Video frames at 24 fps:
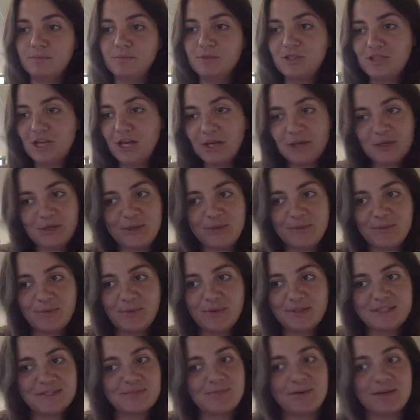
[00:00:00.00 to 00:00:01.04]
Jacob,
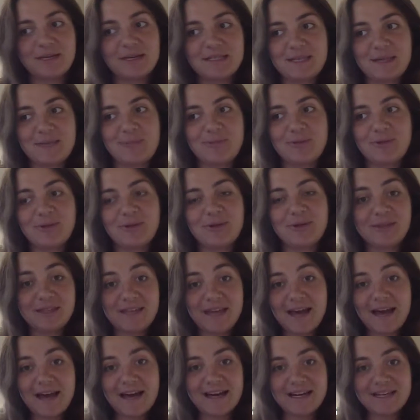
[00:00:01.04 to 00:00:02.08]
what's one example?
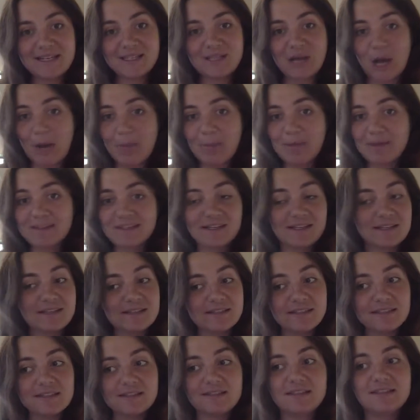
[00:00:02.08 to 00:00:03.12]
Yeah, topic
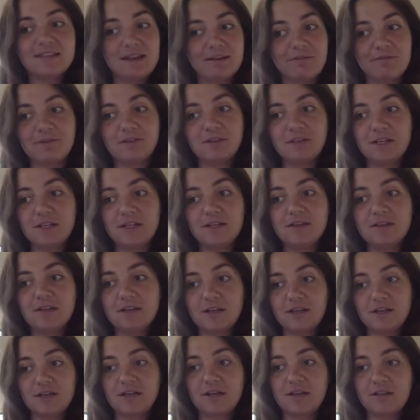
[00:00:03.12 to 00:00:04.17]
sentences is definitely
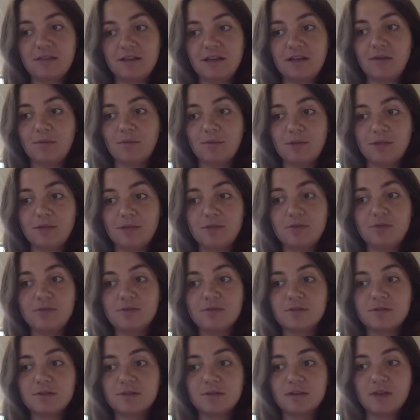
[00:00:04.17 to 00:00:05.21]
a good thing we
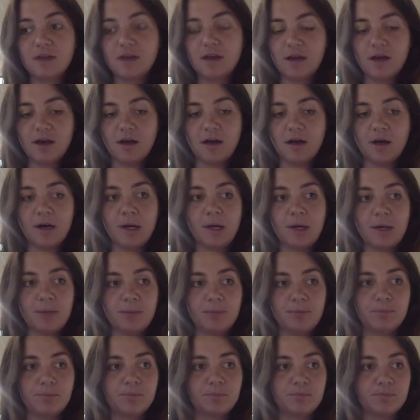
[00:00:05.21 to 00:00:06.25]
use.
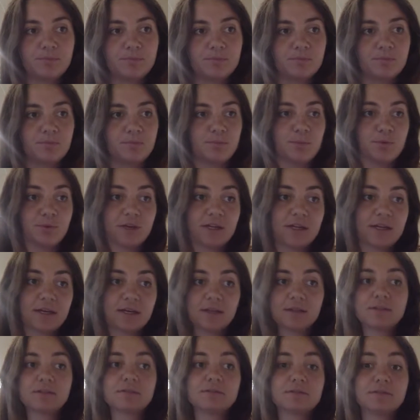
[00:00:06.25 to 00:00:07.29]
Marina?
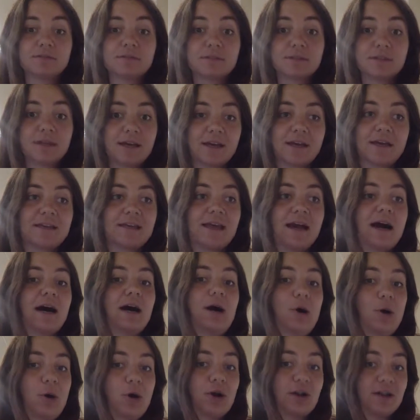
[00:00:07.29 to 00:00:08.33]
Yeah,
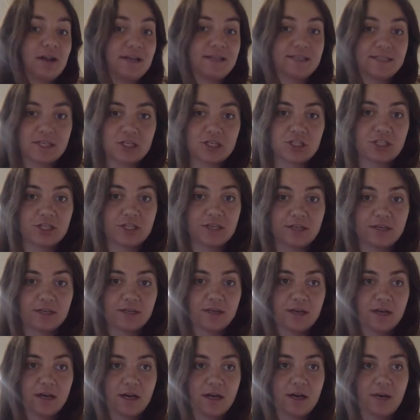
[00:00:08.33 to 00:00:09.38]
organization,
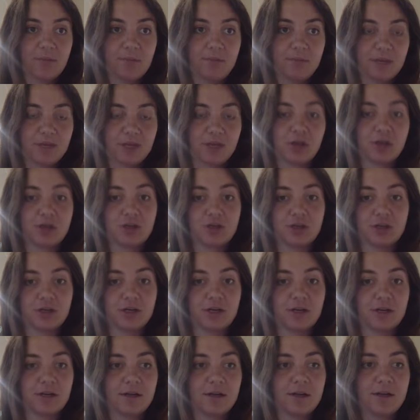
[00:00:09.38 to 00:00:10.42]
making
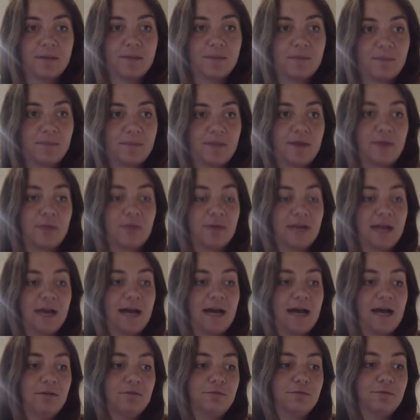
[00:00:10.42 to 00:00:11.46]
sure that we
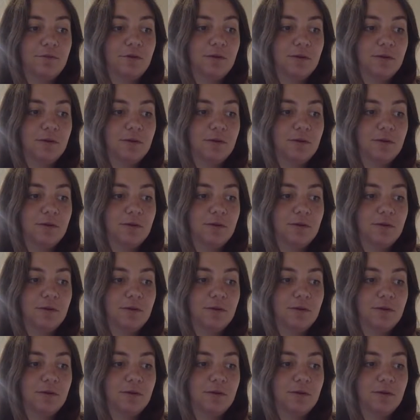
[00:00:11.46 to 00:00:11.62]
have